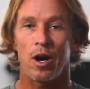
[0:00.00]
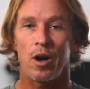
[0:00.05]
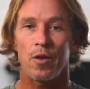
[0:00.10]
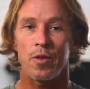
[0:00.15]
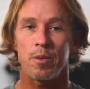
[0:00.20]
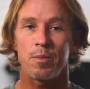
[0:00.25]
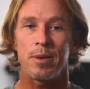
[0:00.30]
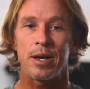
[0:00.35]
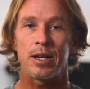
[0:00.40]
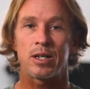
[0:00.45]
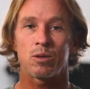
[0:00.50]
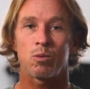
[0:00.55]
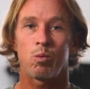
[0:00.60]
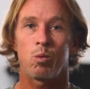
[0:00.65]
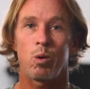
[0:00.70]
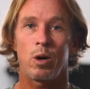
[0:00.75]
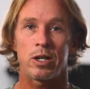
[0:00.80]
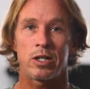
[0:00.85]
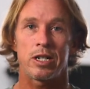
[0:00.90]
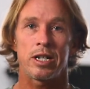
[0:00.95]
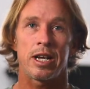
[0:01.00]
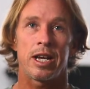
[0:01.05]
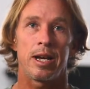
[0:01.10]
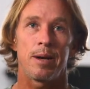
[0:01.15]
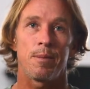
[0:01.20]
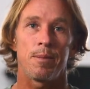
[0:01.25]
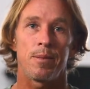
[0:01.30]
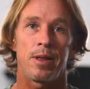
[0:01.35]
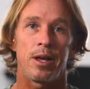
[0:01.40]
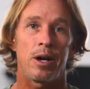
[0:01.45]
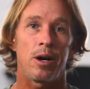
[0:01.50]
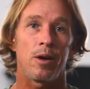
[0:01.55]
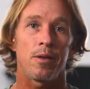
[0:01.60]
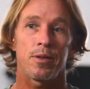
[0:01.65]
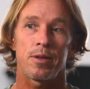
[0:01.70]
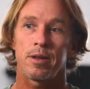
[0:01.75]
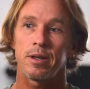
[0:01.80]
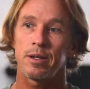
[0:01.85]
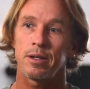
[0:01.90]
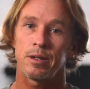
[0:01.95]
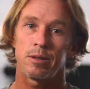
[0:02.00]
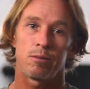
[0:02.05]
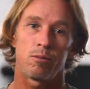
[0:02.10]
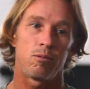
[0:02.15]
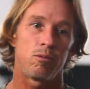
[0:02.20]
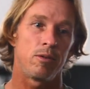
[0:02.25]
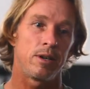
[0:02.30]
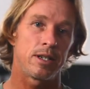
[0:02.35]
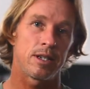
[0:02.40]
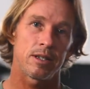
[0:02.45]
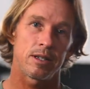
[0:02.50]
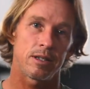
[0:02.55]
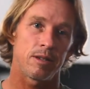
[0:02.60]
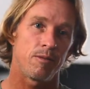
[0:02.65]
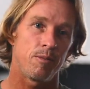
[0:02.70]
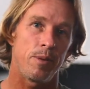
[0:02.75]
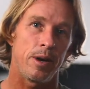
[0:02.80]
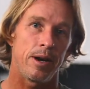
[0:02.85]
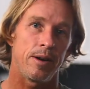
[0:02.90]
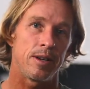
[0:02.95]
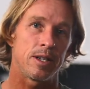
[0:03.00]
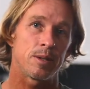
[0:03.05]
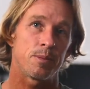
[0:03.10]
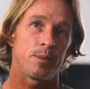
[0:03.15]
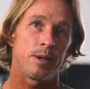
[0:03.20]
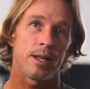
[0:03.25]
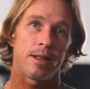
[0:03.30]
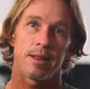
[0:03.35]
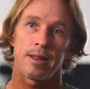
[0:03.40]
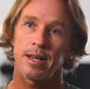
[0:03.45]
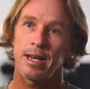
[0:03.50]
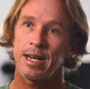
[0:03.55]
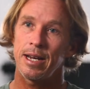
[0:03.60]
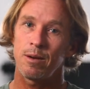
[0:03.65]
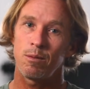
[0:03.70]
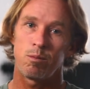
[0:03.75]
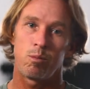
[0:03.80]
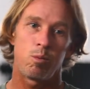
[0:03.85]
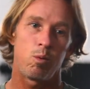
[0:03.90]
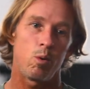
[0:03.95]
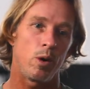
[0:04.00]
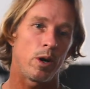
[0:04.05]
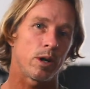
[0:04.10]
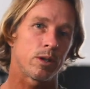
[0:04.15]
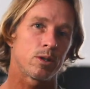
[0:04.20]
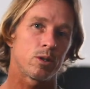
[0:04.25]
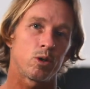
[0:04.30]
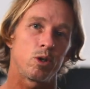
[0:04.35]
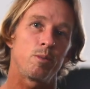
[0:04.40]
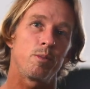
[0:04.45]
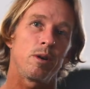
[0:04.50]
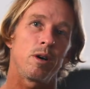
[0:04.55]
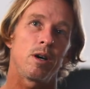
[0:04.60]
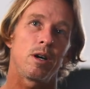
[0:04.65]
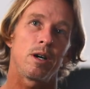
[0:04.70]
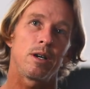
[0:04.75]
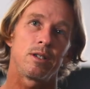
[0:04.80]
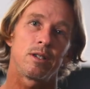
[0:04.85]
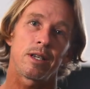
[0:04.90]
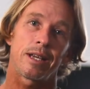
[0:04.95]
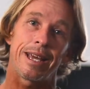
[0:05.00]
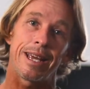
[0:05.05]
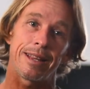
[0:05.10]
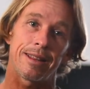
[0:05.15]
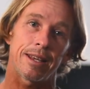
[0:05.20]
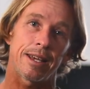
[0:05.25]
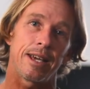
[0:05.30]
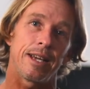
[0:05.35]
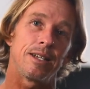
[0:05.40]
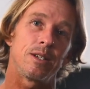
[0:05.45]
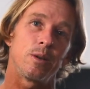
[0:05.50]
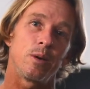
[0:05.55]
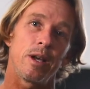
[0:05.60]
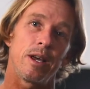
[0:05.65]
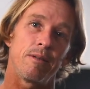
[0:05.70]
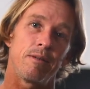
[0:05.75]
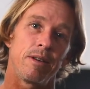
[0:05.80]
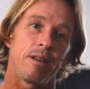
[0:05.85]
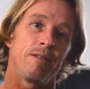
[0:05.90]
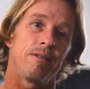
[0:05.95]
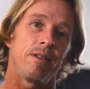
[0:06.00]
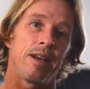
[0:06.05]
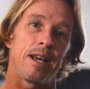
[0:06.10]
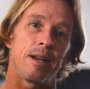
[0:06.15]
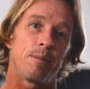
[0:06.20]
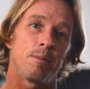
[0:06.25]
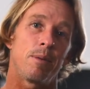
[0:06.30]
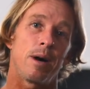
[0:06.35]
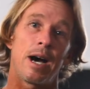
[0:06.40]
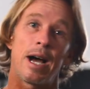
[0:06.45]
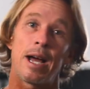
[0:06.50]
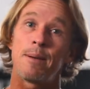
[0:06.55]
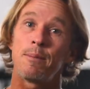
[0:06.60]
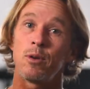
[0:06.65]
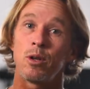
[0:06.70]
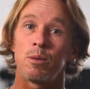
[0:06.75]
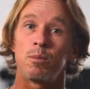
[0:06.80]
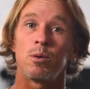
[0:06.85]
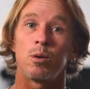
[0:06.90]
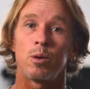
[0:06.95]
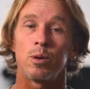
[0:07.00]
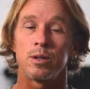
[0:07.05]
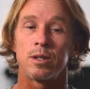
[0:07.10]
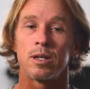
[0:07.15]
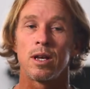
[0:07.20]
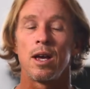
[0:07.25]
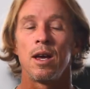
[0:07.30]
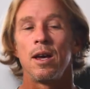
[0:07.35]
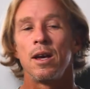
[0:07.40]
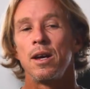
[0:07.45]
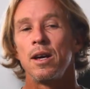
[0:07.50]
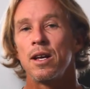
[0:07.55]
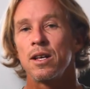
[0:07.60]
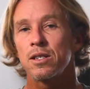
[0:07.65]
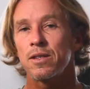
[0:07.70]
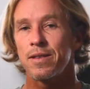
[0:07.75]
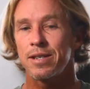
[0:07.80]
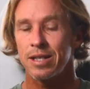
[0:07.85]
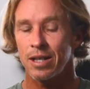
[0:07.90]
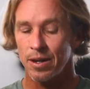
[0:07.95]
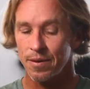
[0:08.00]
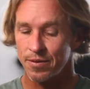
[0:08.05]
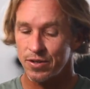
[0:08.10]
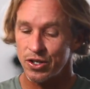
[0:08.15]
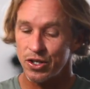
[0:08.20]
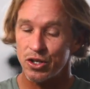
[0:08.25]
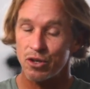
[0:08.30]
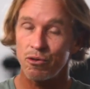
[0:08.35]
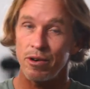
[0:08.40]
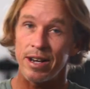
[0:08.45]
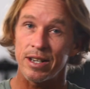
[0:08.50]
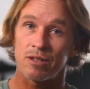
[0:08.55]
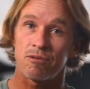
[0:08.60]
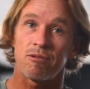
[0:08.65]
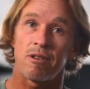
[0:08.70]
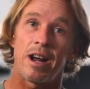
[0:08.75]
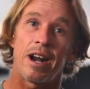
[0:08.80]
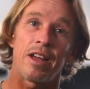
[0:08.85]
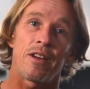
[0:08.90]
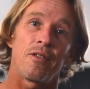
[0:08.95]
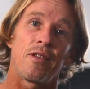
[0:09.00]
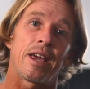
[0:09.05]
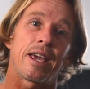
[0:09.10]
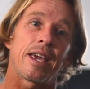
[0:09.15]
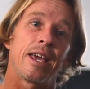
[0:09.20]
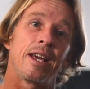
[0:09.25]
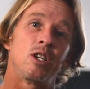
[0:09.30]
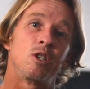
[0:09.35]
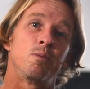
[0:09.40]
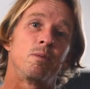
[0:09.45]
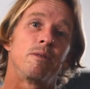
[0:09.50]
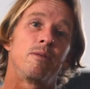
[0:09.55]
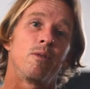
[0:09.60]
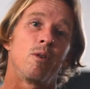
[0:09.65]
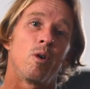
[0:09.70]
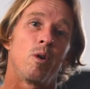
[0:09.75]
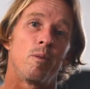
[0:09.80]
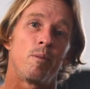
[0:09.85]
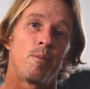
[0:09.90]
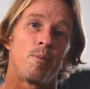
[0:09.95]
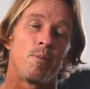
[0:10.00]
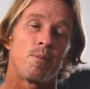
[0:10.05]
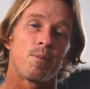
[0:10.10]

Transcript: on the beach watching him. They aren't the richest of parents, but they work super hard to get the kid to every event, buy him new boards. So there's a lot of stress riding on that kid to perform.